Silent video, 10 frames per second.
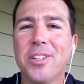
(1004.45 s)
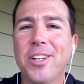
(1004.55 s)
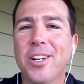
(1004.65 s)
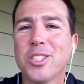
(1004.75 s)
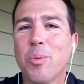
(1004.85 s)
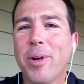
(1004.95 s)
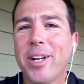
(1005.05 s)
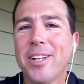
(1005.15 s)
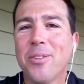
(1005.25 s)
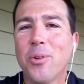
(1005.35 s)
you know,
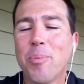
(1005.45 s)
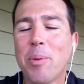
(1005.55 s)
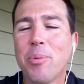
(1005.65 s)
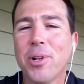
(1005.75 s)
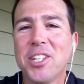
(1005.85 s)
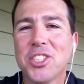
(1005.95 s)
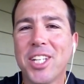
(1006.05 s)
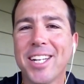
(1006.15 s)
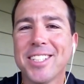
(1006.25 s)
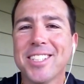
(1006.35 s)
somebody, one of my players'
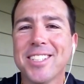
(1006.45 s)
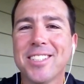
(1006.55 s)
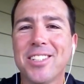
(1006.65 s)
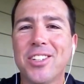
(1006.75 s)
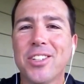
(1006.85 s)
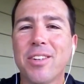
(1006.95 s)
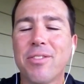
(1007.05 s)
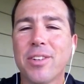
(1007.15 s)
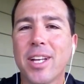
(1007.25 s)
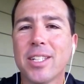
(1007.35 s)
stances or
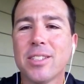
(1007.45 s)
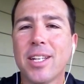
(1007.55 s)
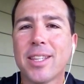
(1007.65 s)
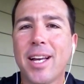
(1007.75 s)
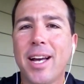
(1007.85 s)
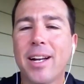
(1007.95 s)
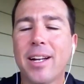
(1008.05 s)
different things like that.